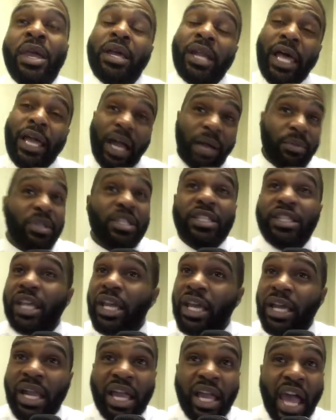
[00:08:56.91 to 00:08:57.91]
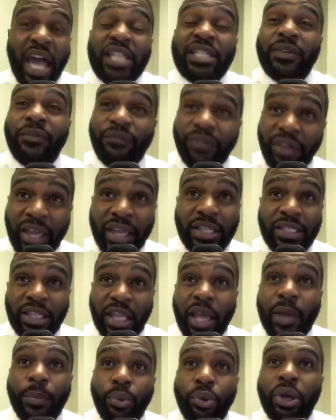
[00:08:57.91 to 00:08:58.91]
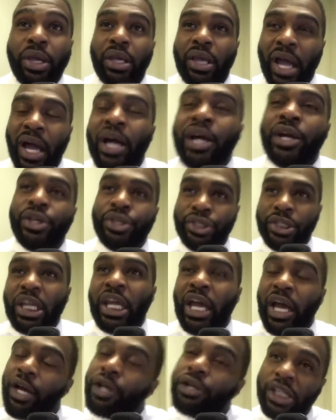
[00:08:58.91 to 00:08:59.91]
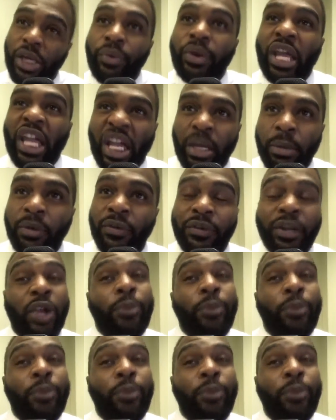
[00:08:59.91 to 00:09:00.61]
Like I'm just saying, like as a fan standpoint, I understand where they're coming from.